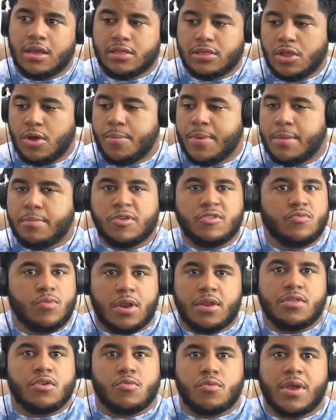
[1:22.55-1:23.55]
Lil Baby's
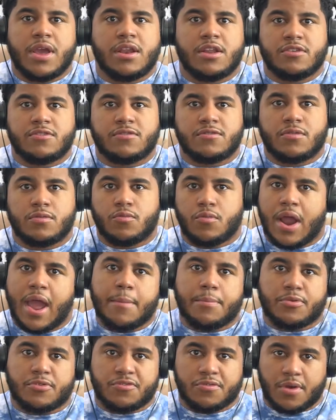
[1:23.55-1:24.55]
one of the greatest
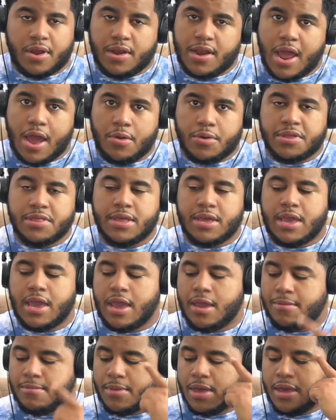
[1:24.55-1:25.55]
rappers right now in the
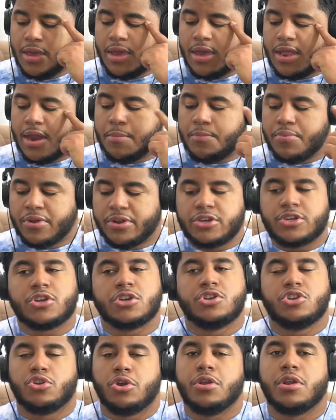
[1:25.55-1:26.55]
game. And I'm pretty
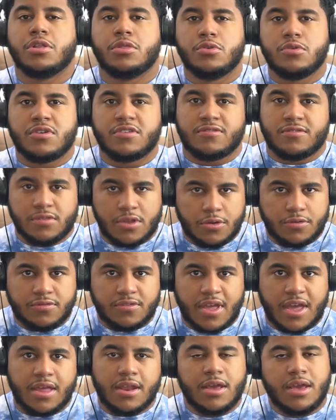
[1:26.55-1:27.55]
sure Joyner Lucas knows
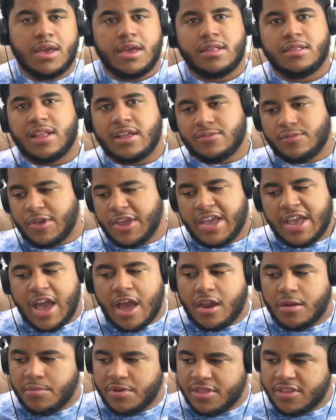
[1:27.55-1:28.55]
that, and that's why he
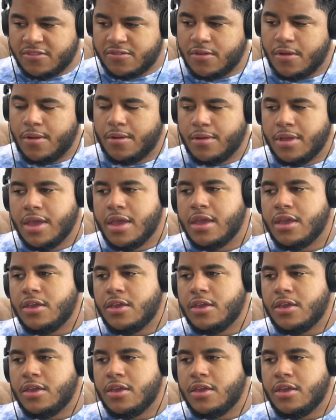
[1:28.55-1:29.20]
got him on the song.